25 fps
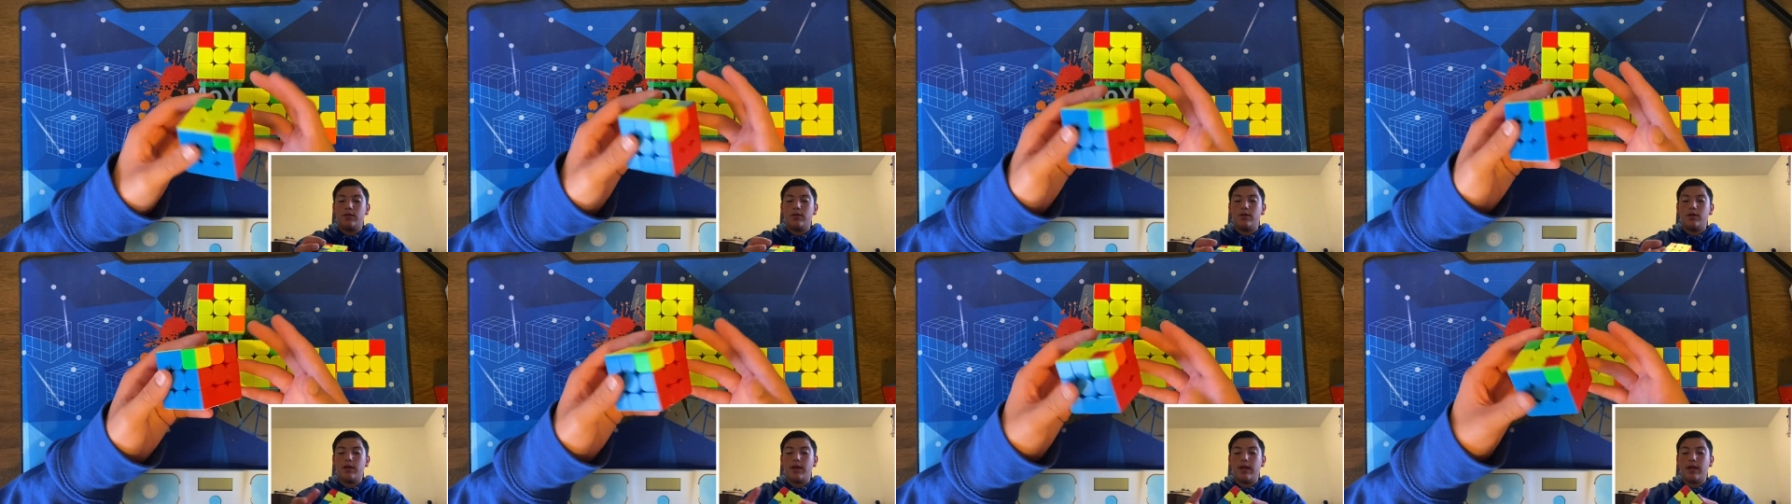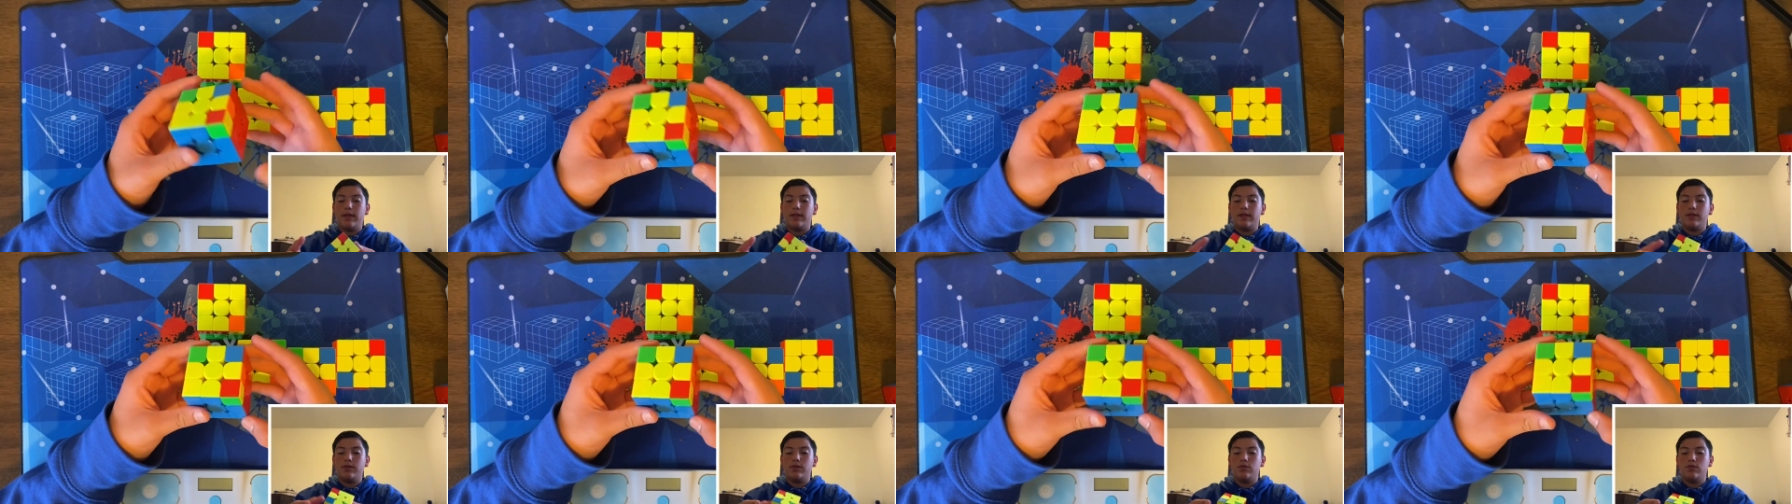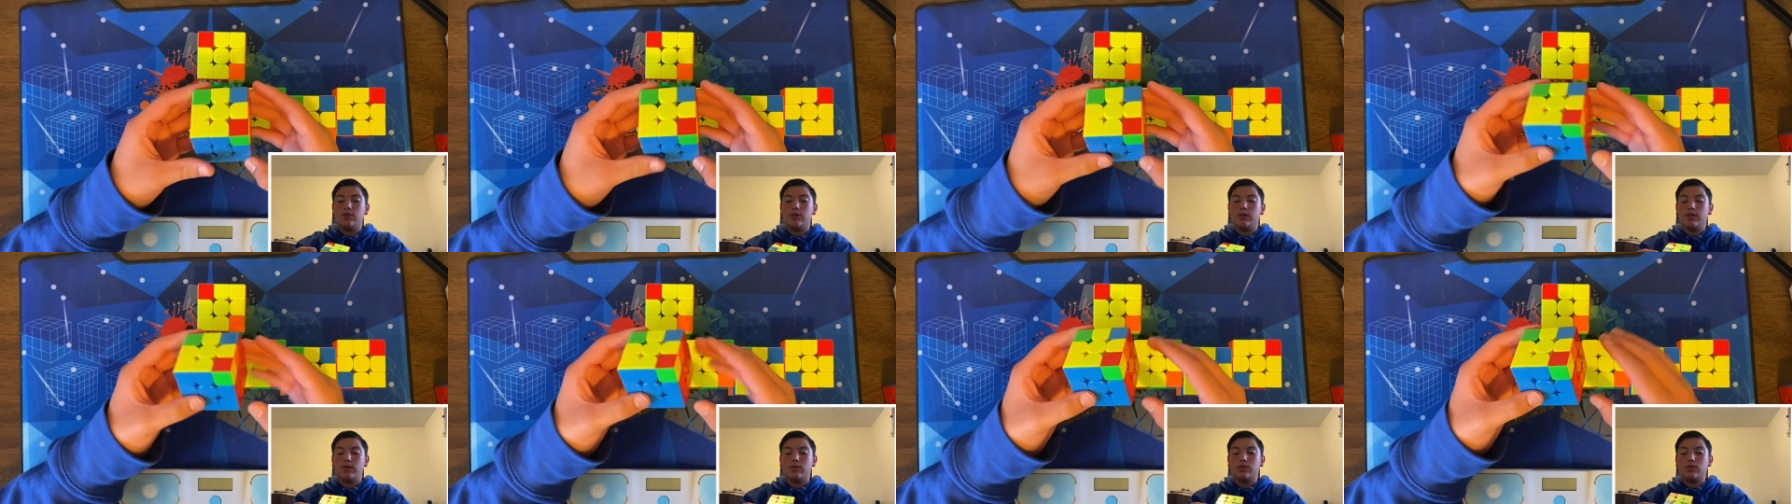and then doing a
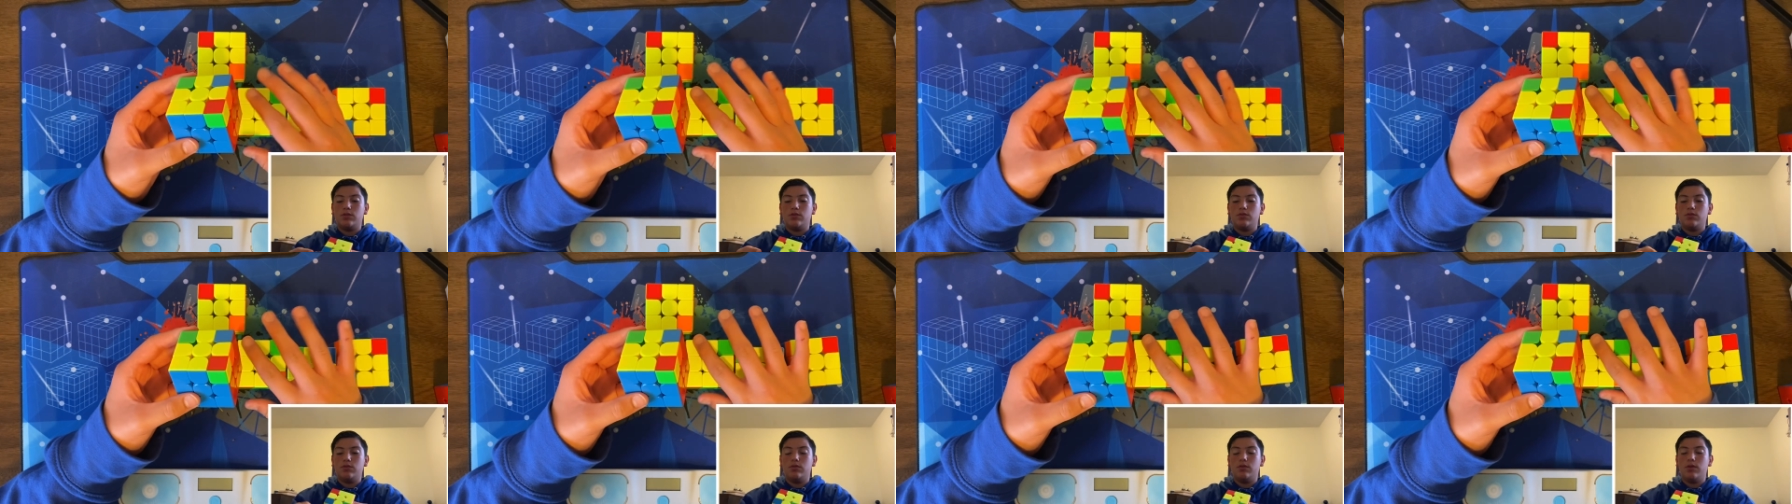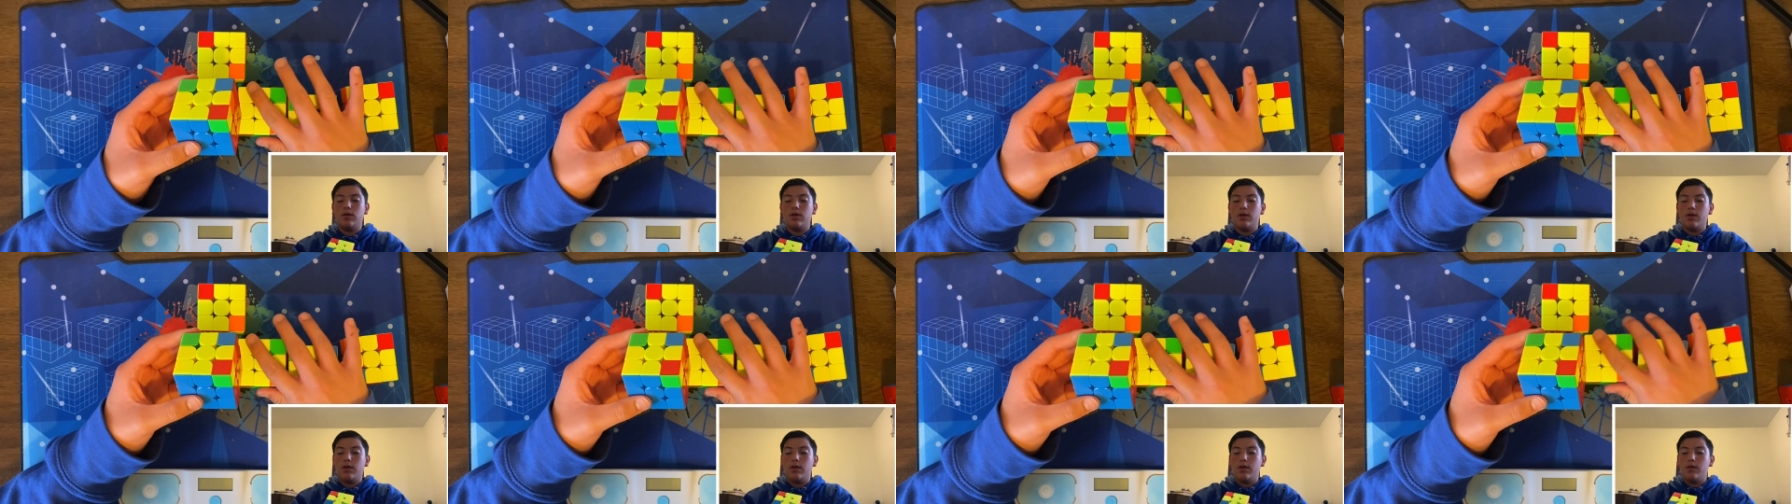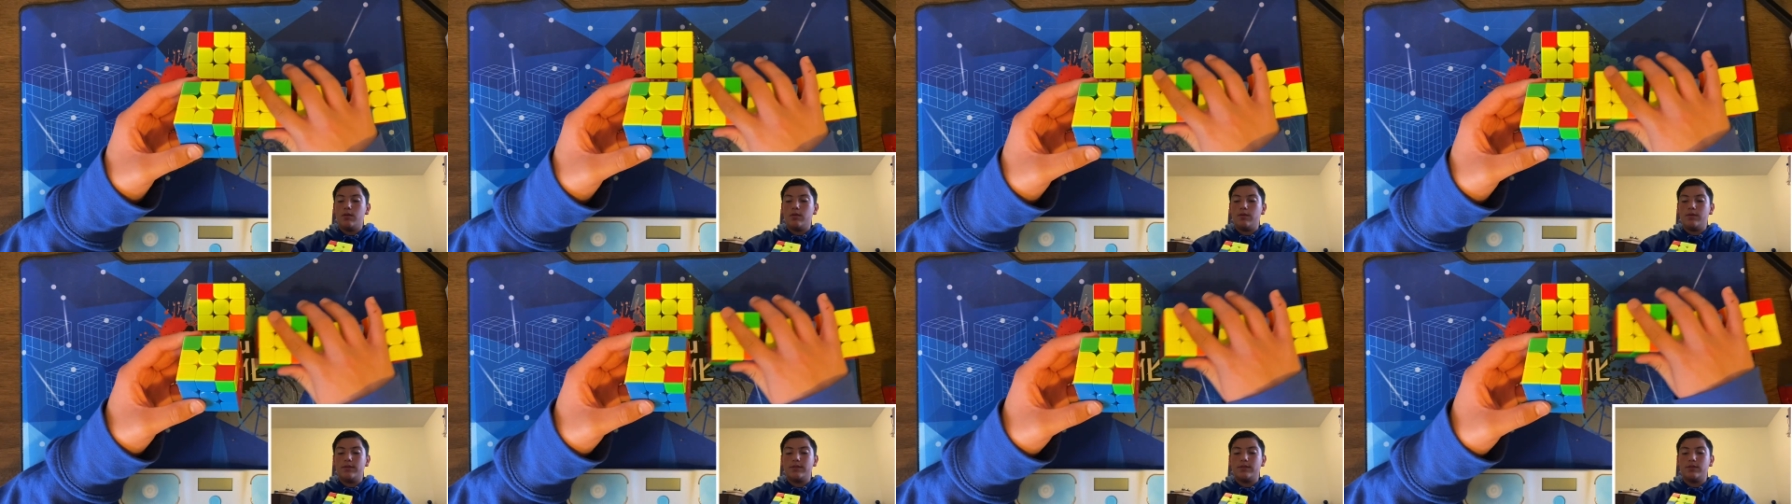soon,
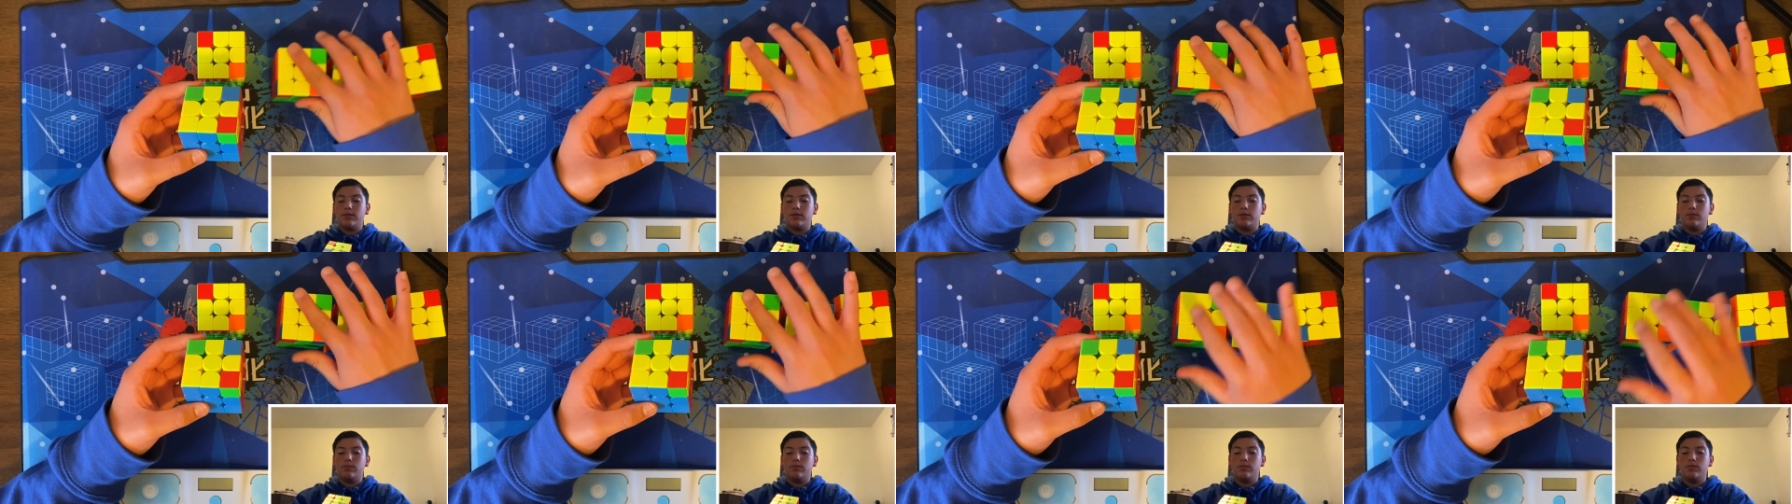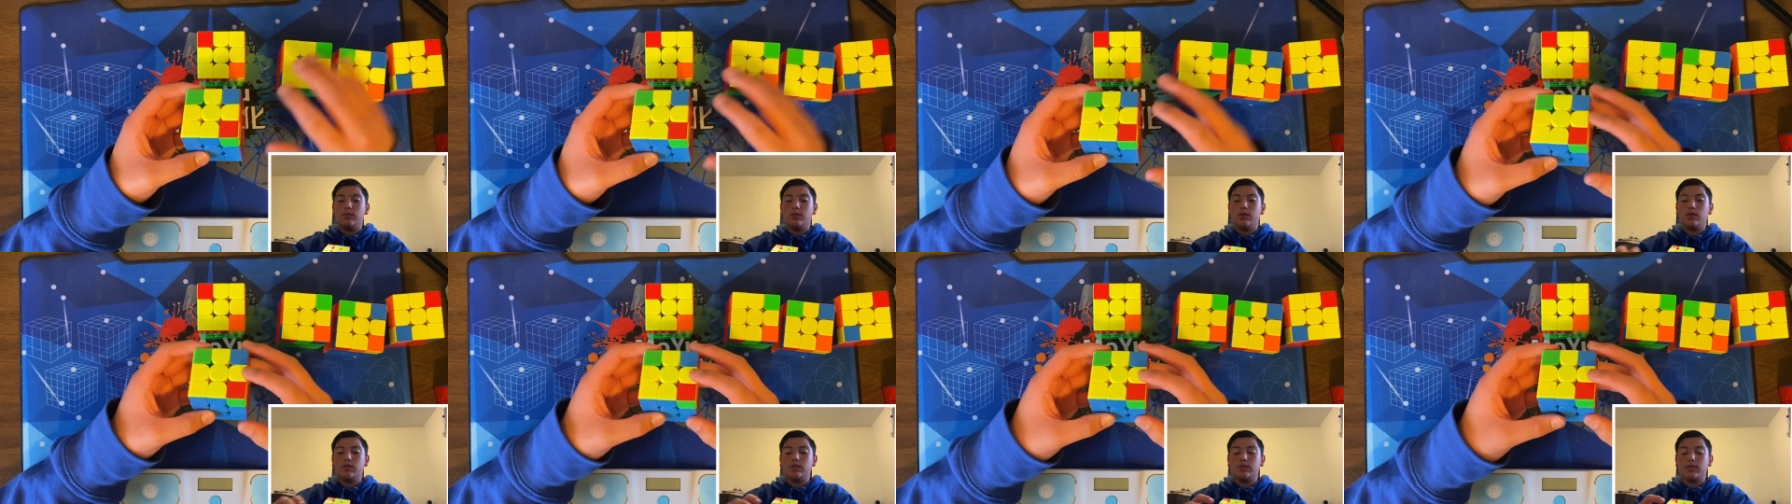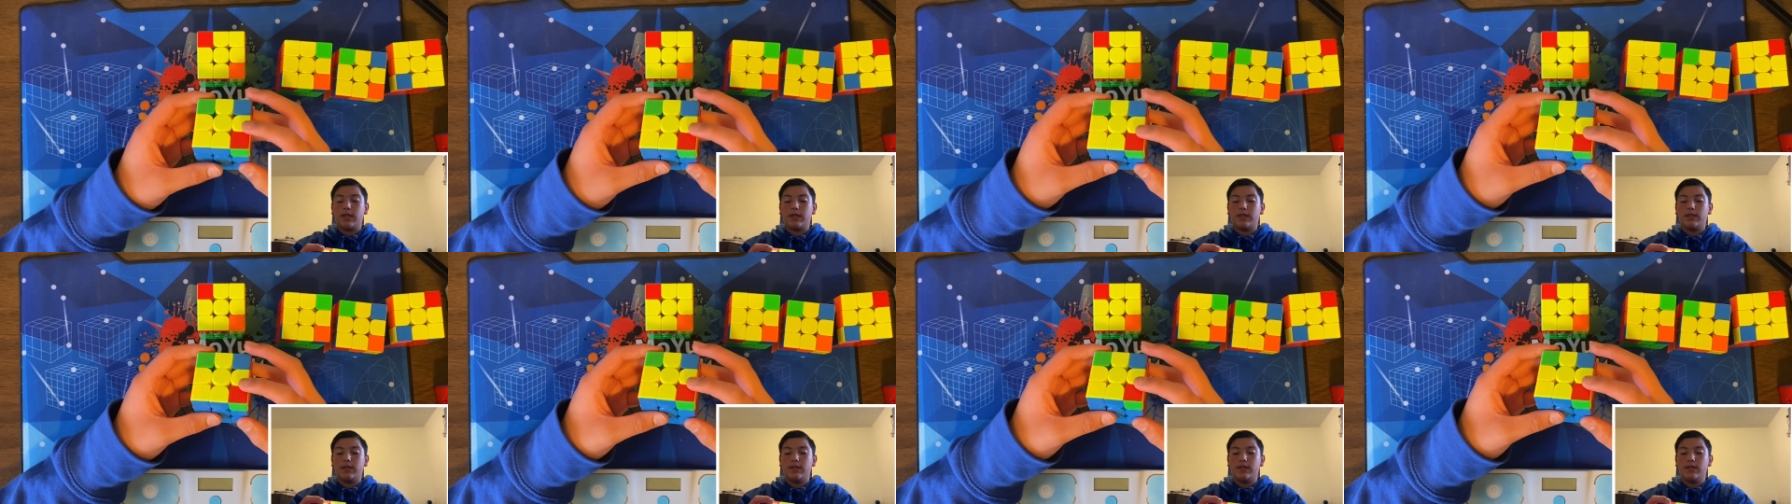which goes like
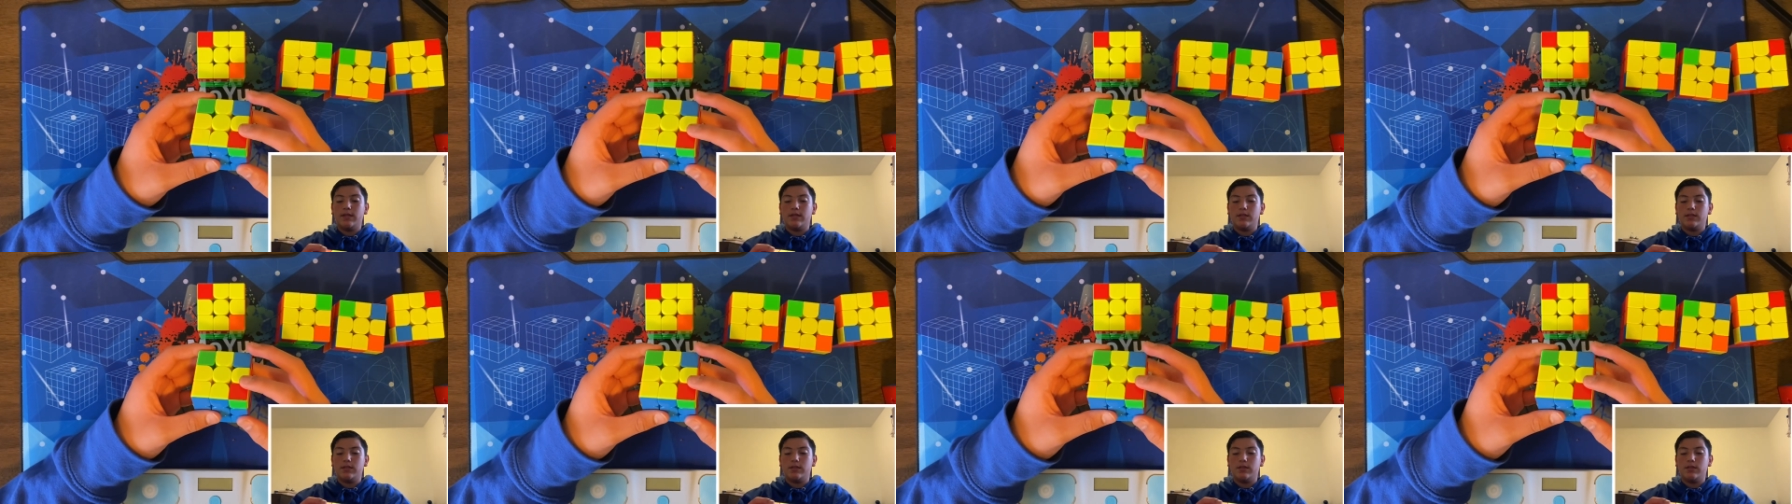this.